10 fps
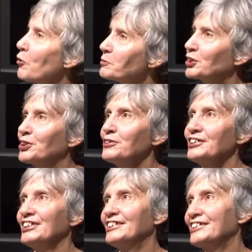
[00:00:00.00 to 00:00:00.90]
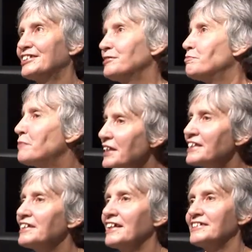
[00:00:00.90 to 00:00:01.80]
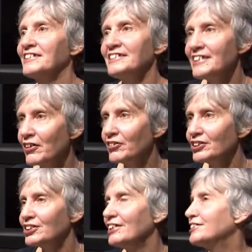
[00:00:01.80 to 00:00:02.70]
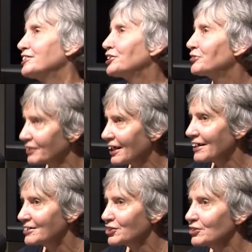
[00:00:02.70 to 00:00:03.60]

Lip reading: opportunity just to be and to nourish and to create,